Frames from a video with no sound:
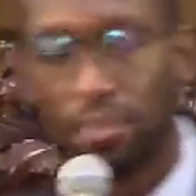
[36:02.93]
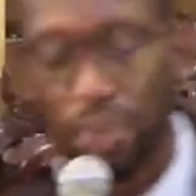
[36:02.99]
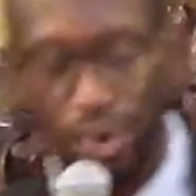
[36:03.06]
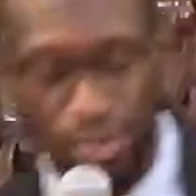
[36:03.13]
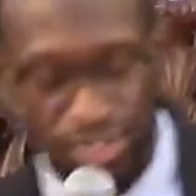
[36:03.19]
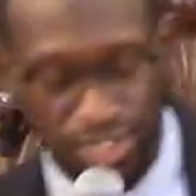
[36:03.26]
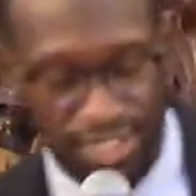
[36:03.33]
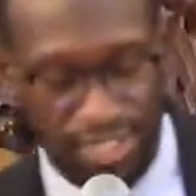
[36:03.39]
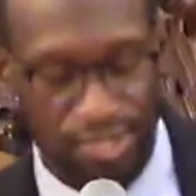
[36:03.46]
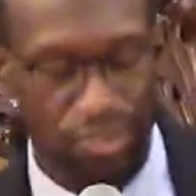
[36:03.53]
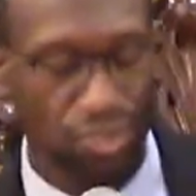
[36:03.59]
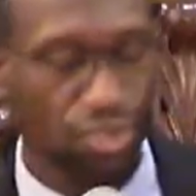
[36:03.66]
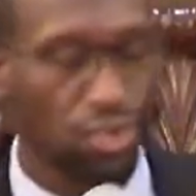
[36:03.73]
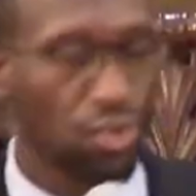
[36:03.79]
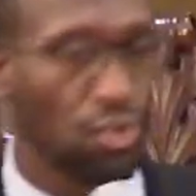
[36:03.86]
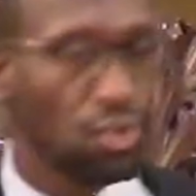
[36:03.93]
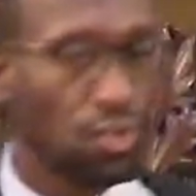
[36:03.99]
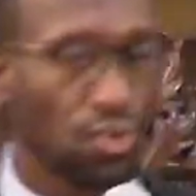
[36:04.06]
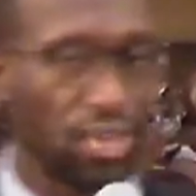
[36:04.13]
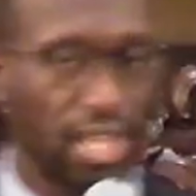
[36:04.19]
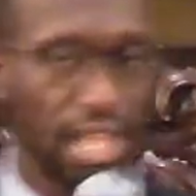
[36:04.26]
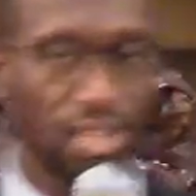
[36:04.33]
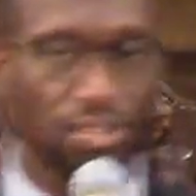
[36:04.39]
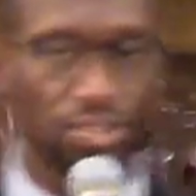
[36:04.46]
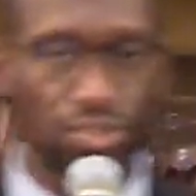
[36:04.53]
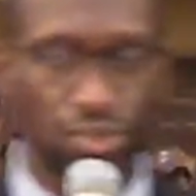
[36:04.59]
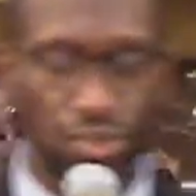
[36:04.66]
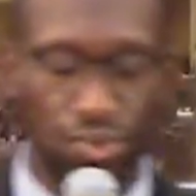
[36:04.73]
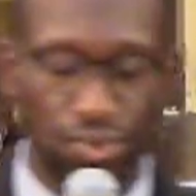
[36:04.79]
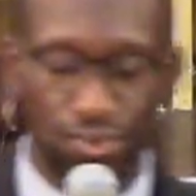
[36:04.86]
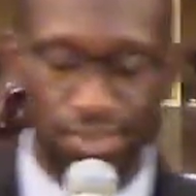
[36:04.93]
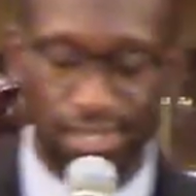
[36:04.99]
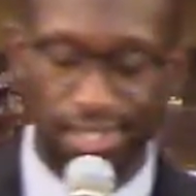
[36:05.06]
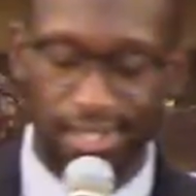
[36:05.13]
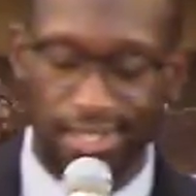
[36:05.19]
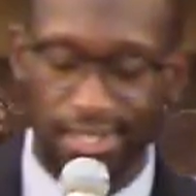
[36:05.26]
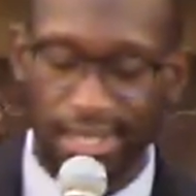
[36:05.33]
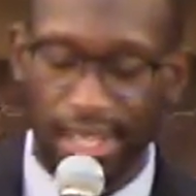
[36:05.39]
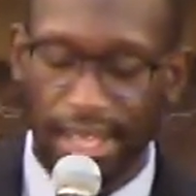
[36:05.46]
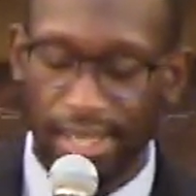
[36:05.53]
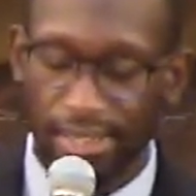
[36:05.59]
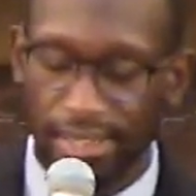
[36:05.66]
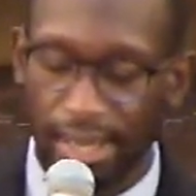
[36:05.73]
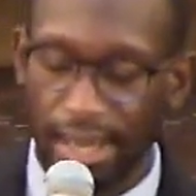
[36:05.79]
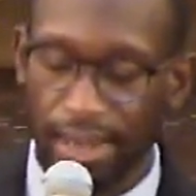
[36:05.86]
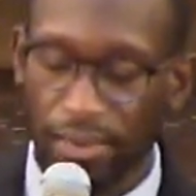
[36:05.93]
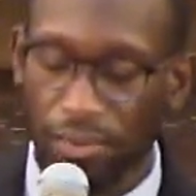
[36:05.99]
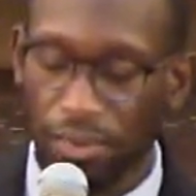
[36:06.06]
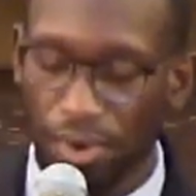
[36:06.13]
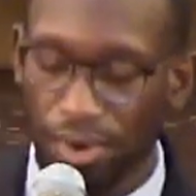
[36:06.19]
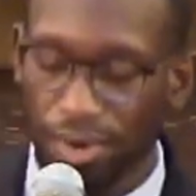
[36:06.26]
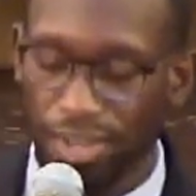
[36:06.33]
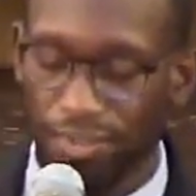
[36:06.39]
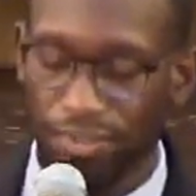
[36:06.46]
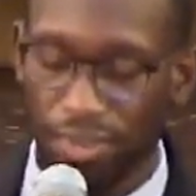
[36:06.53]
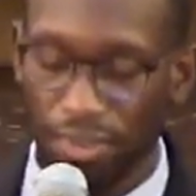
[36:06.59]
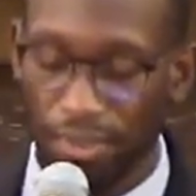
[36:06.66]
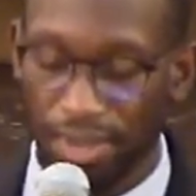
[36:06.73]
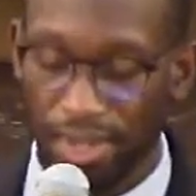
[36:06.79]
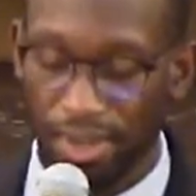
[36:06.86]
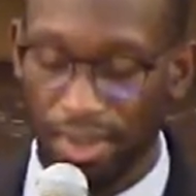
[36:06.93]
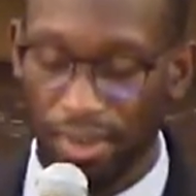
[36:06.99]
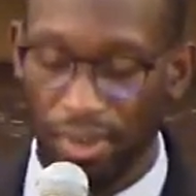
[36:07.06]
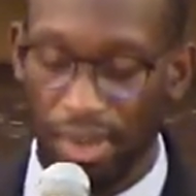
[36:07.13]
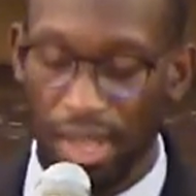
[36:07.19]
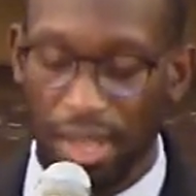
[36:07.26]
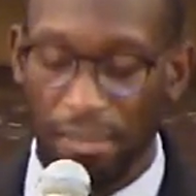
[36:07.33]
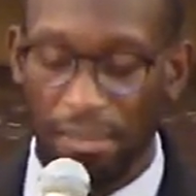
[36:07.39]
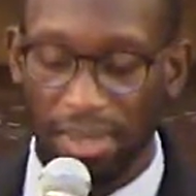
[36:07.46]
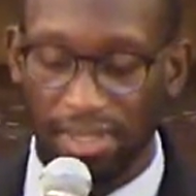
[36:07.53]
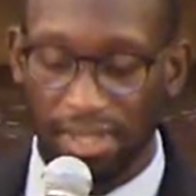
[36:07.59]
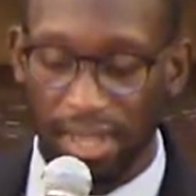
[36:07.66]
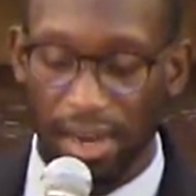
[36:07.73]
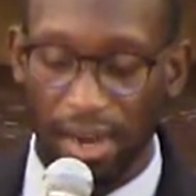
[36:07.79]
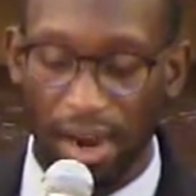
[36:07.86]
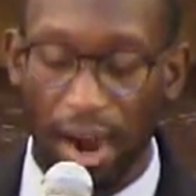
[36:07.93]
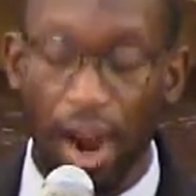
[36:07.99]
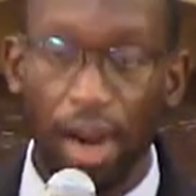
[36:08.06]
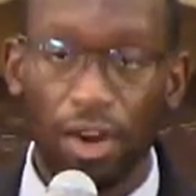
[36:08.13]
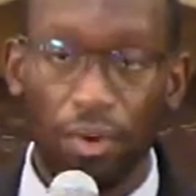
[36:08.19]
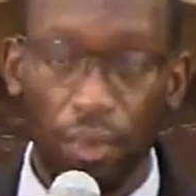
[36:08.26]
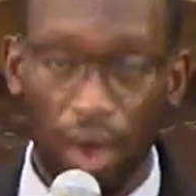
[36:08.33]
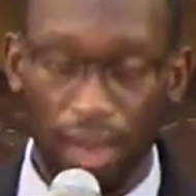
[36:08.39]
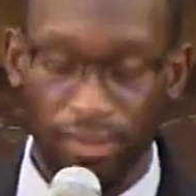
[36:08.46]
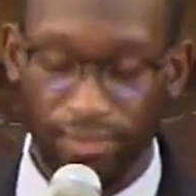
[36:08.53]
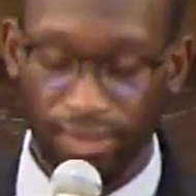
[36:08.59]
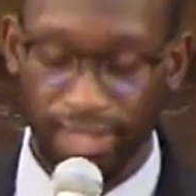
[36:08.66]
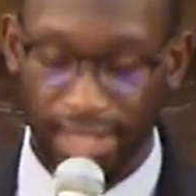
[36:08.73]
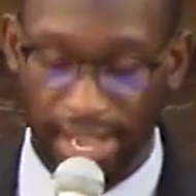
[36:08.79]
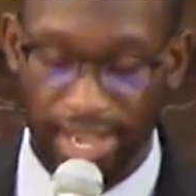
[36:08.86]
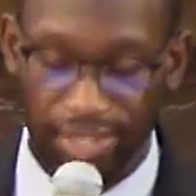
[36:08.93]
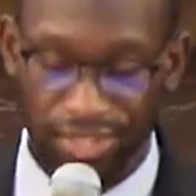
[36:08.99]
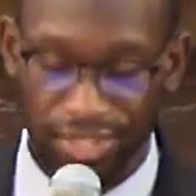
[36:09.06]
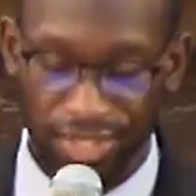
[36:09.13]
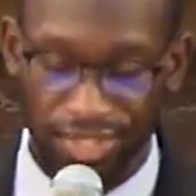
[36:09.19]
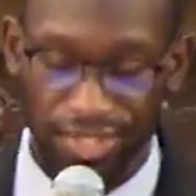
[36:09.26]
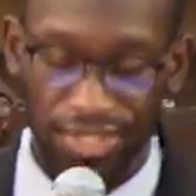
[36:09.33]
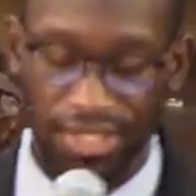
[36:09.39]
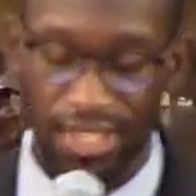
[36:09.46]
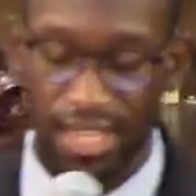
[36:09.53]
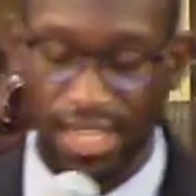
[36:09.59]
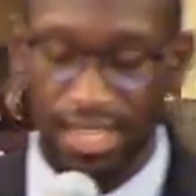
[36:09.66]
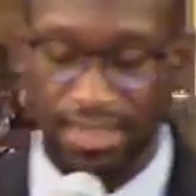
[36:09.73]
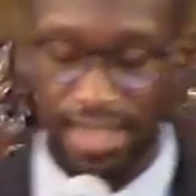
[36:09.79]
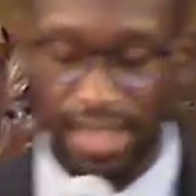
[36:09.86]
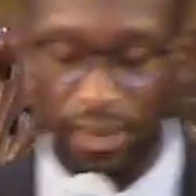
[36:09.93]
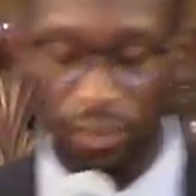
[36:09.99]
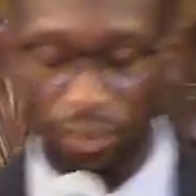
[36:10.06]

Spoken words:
persons who can do this light work, if you will, but there are qualifications that